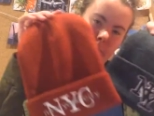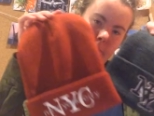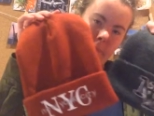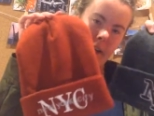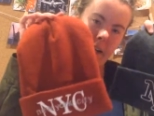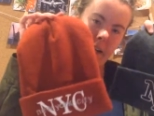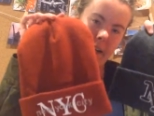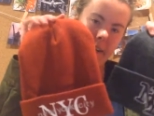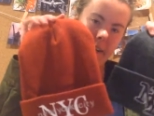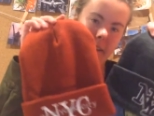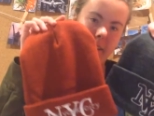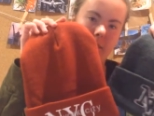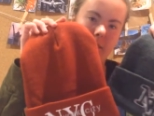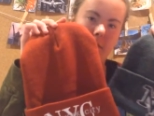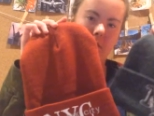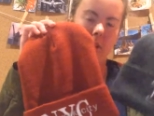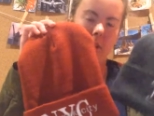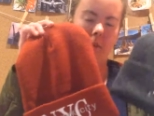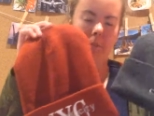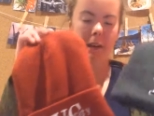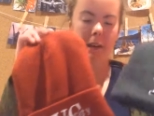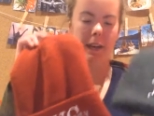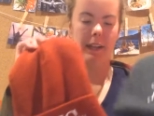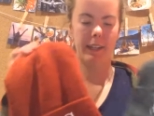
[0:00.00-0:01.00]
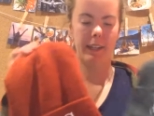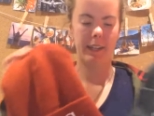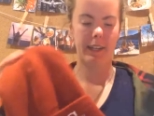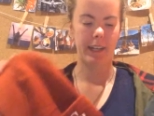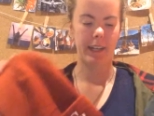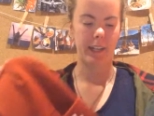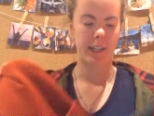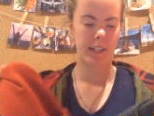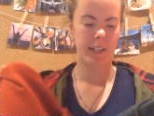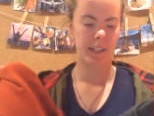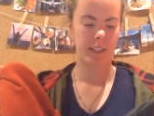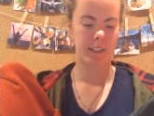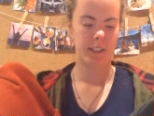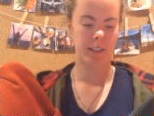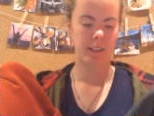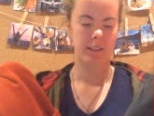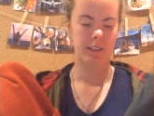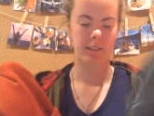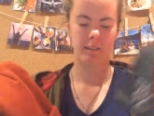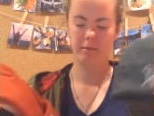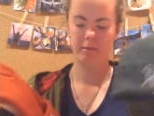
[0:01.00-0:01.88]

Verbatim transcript: beanies from L A,